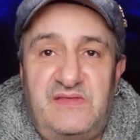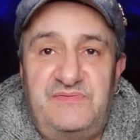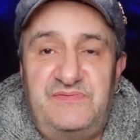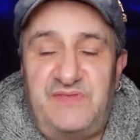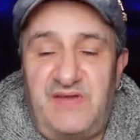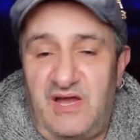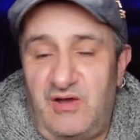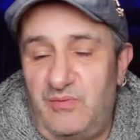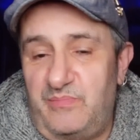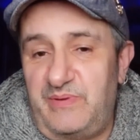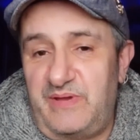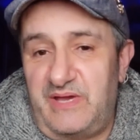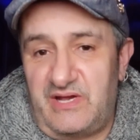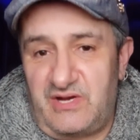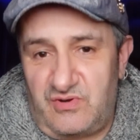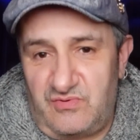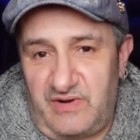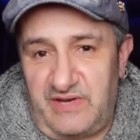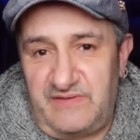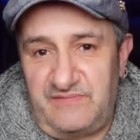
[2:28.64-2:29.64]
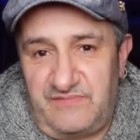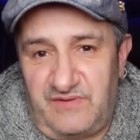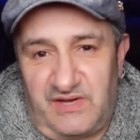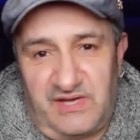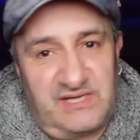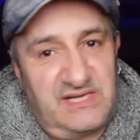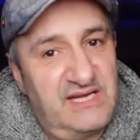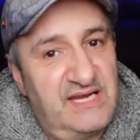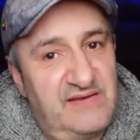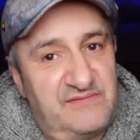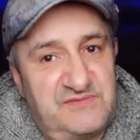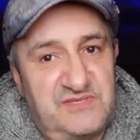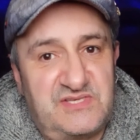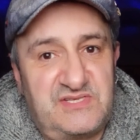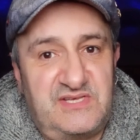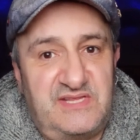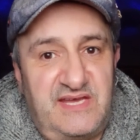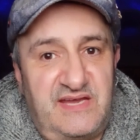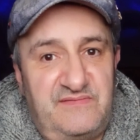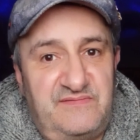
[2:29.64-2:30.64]
That would be a great fight. I'd love to
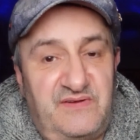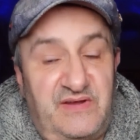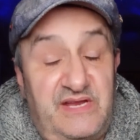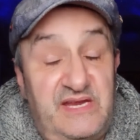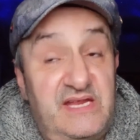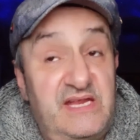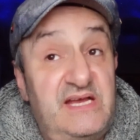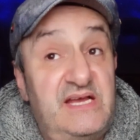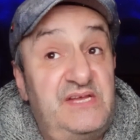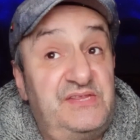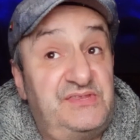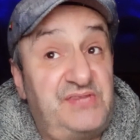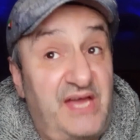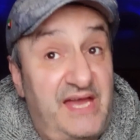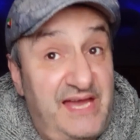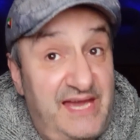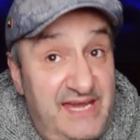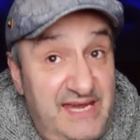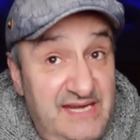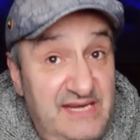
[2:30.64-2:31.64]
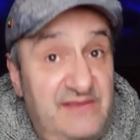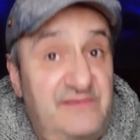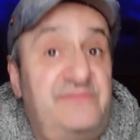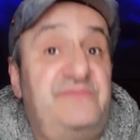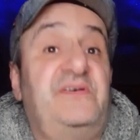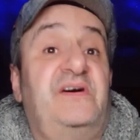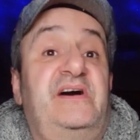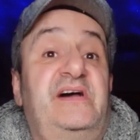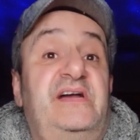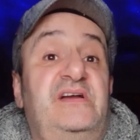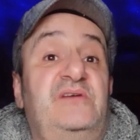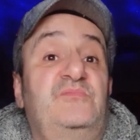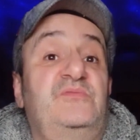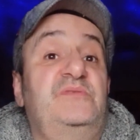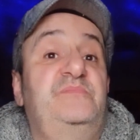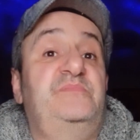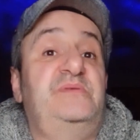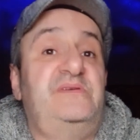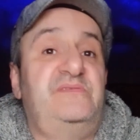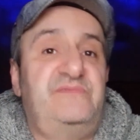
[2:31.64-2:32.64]
see that fight. The Haney fight
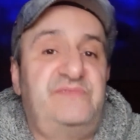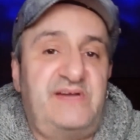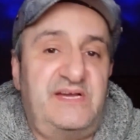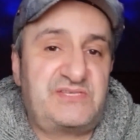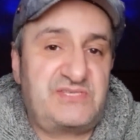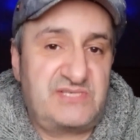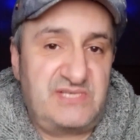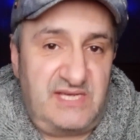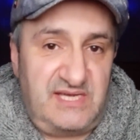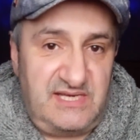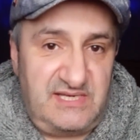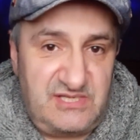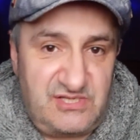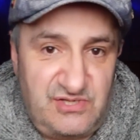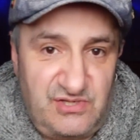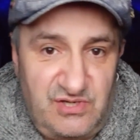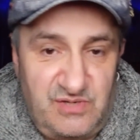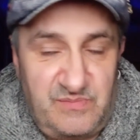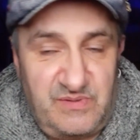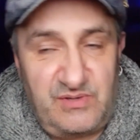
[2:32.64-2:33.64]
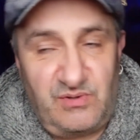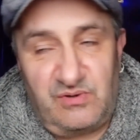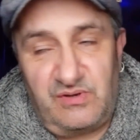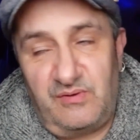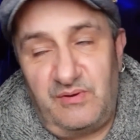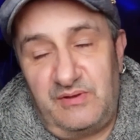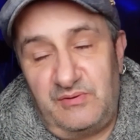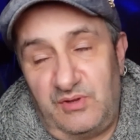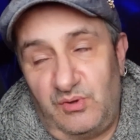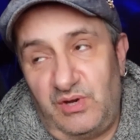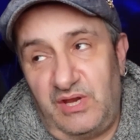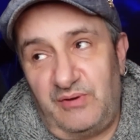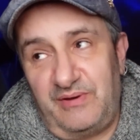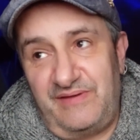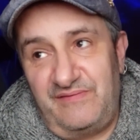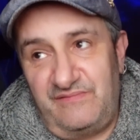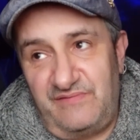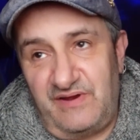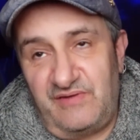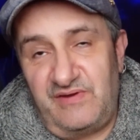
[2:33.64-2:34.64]
would be fascinating too, but although
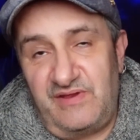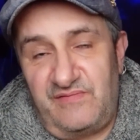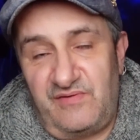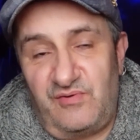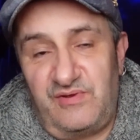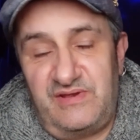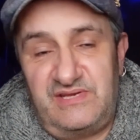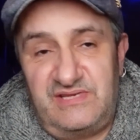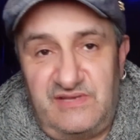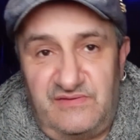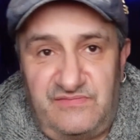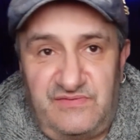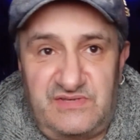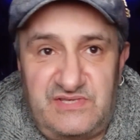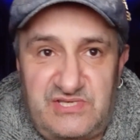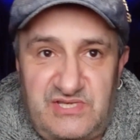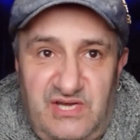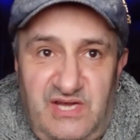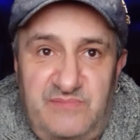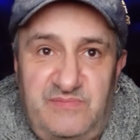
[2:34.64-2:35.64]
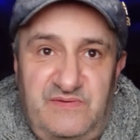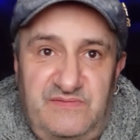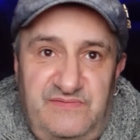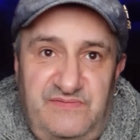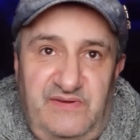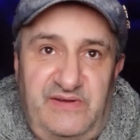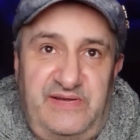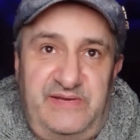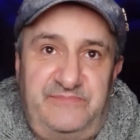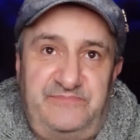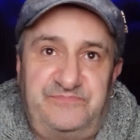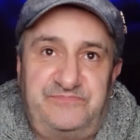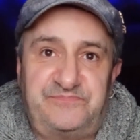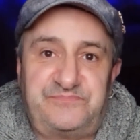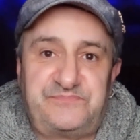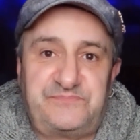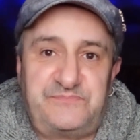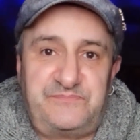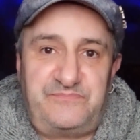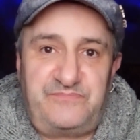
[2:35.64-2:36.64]
a very, very different type of fight.
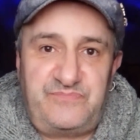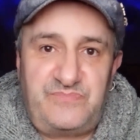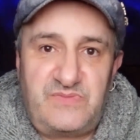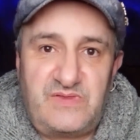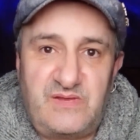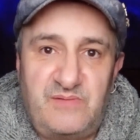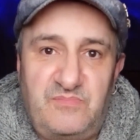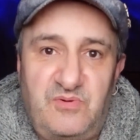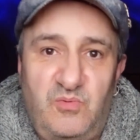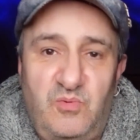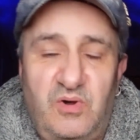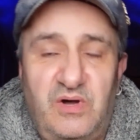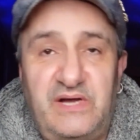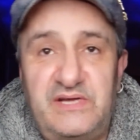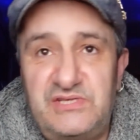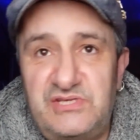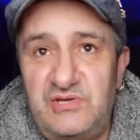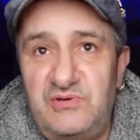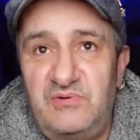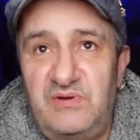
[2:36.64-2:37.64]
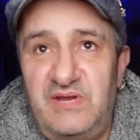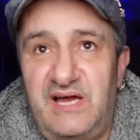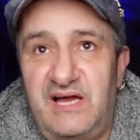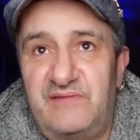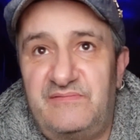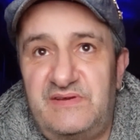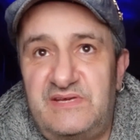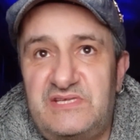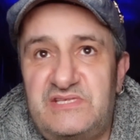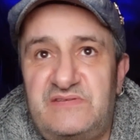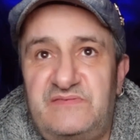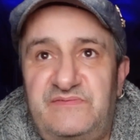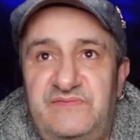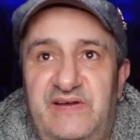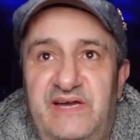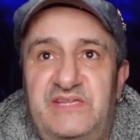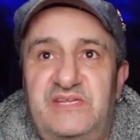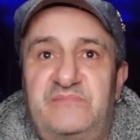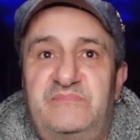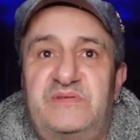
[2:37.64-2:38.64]
But what I do love is the
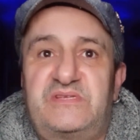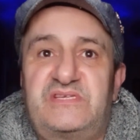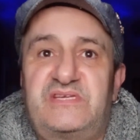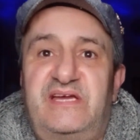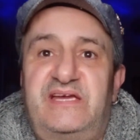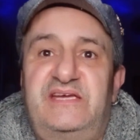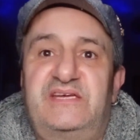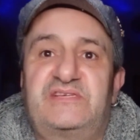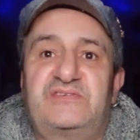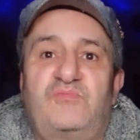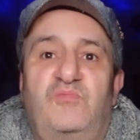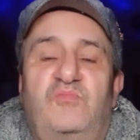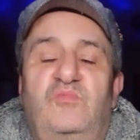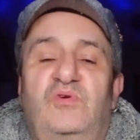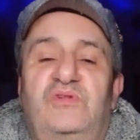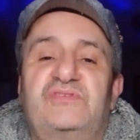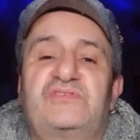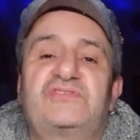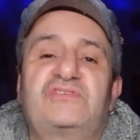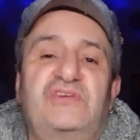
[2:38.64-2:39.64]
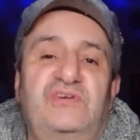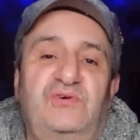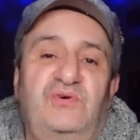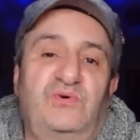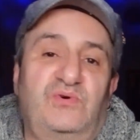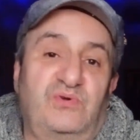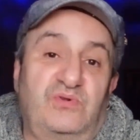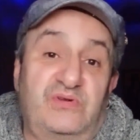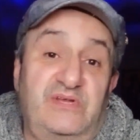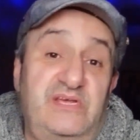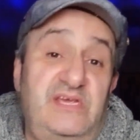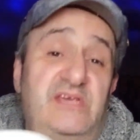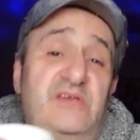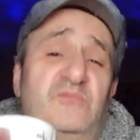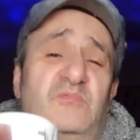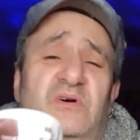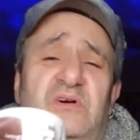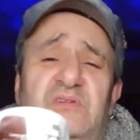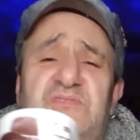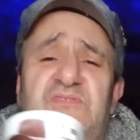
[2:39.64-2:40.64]
fact that Matias wants it all. He
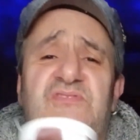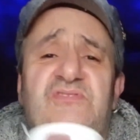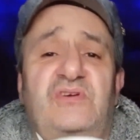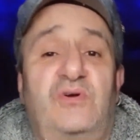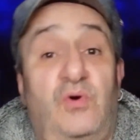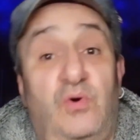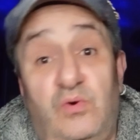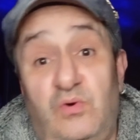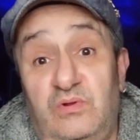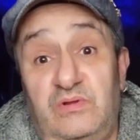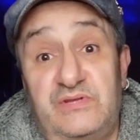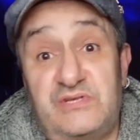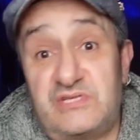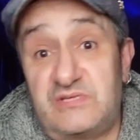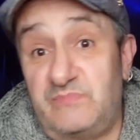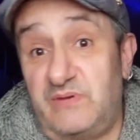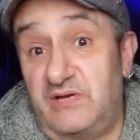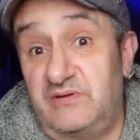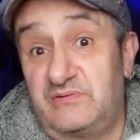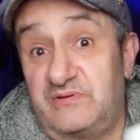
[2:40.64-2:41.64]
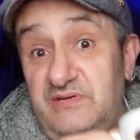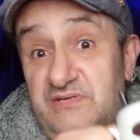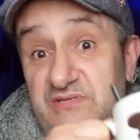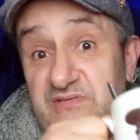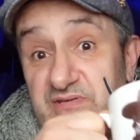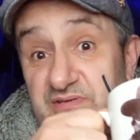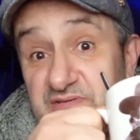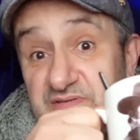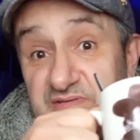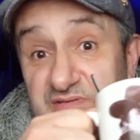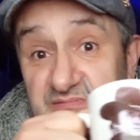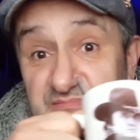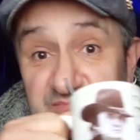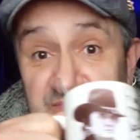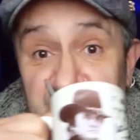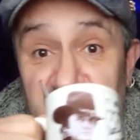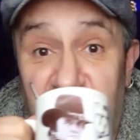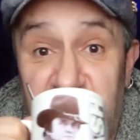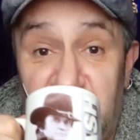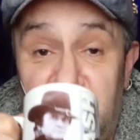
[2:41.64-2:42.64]
wants all the smoke, as the
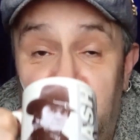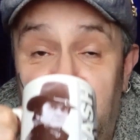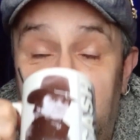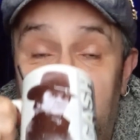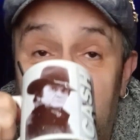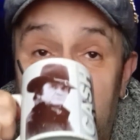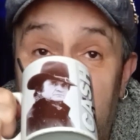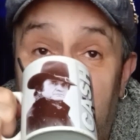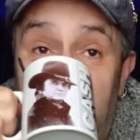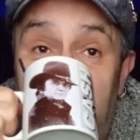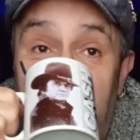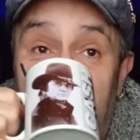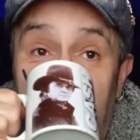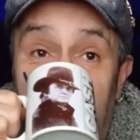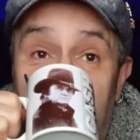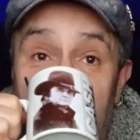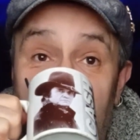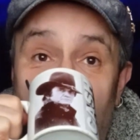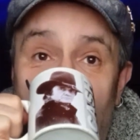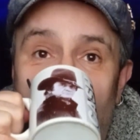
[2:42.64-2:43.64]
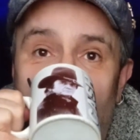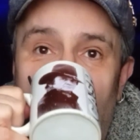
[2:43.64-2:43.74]
younger people say nowadays.